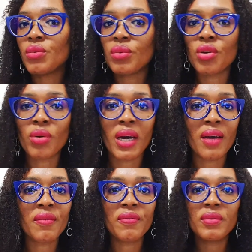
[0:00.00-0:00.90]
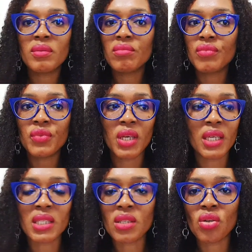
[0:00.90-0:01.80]
you have
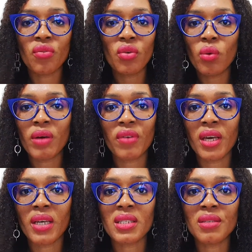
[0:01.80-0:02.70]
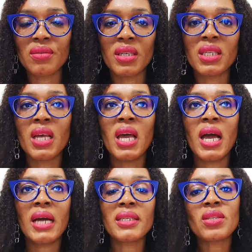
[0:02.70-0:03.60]
cases of lower vacancy rate.
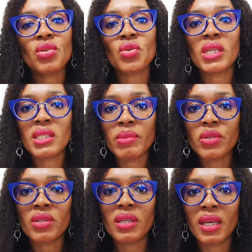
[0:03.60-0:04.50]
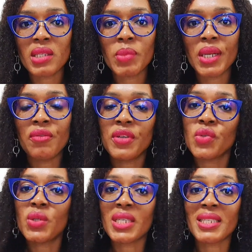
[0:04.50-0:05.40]
And this also leads me to the next benefit,
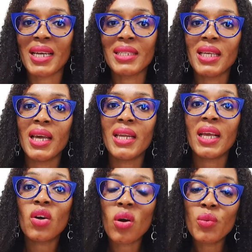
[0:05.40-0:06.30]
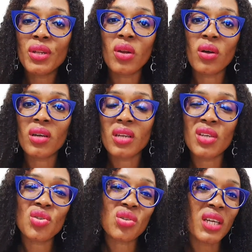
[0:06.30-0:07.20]
which is that they
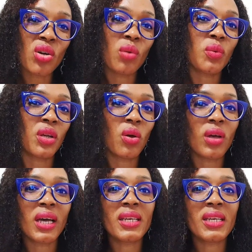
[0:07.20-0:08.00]
usually come with longer